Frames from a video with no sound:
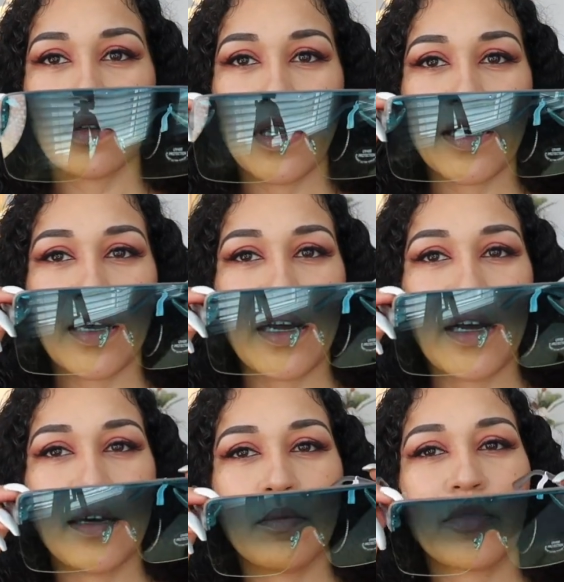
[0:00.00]
Like an
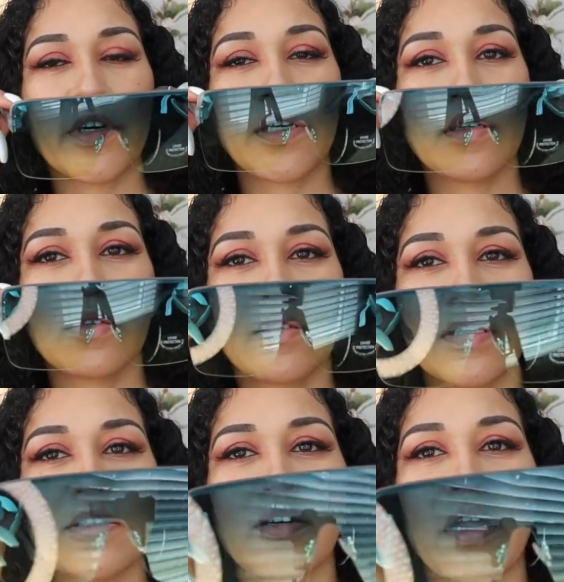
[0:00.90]
ombre.
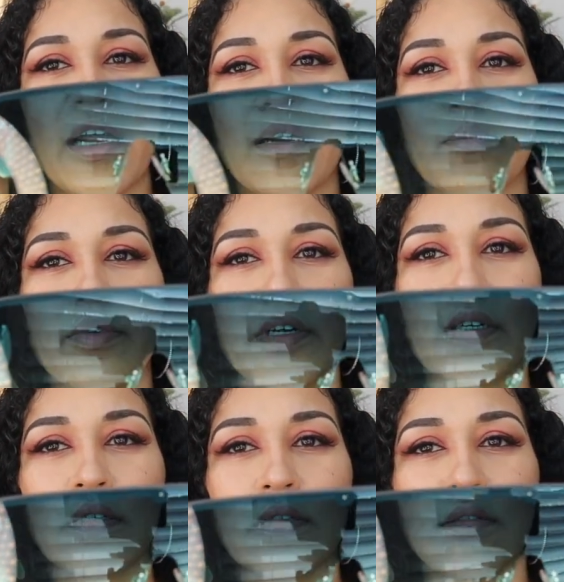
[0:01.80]
These are ombre.
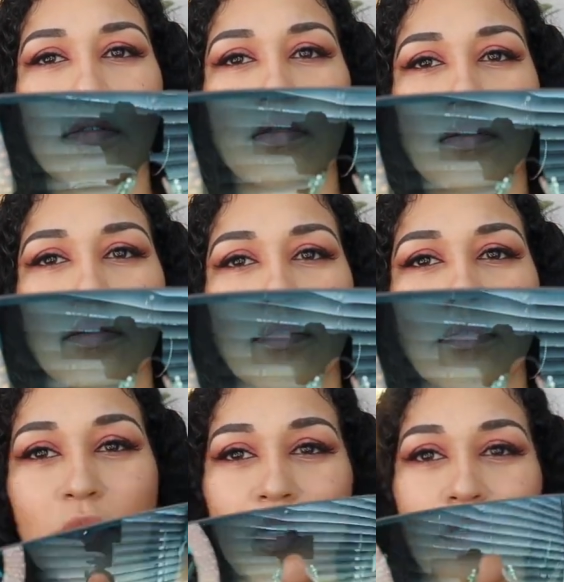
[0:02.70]

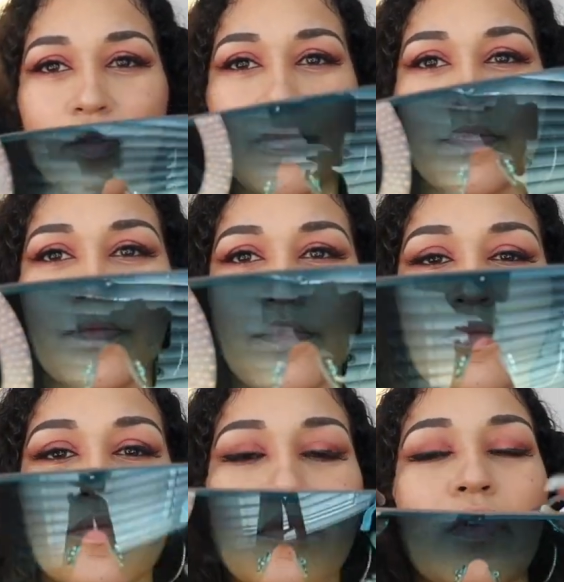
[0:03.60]
Cute.
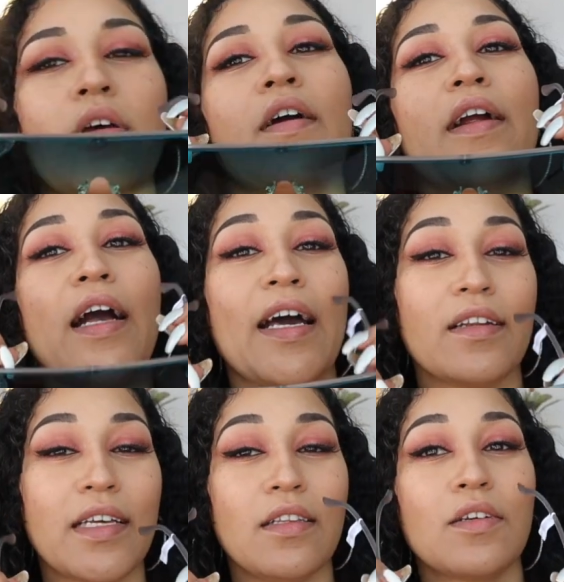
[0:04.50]
All right, how
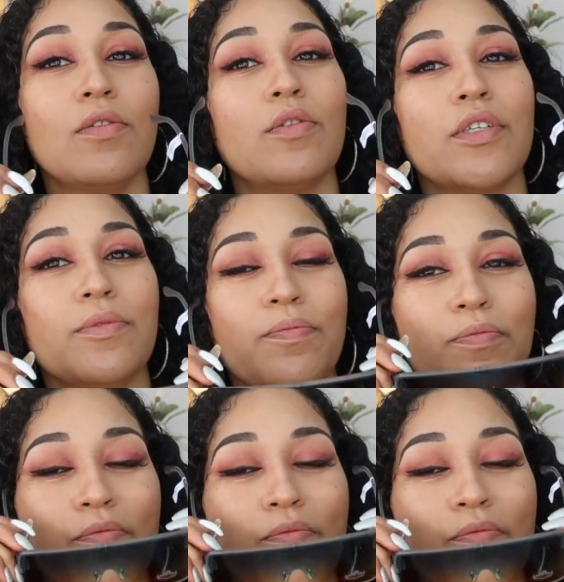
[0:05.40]
do they look on?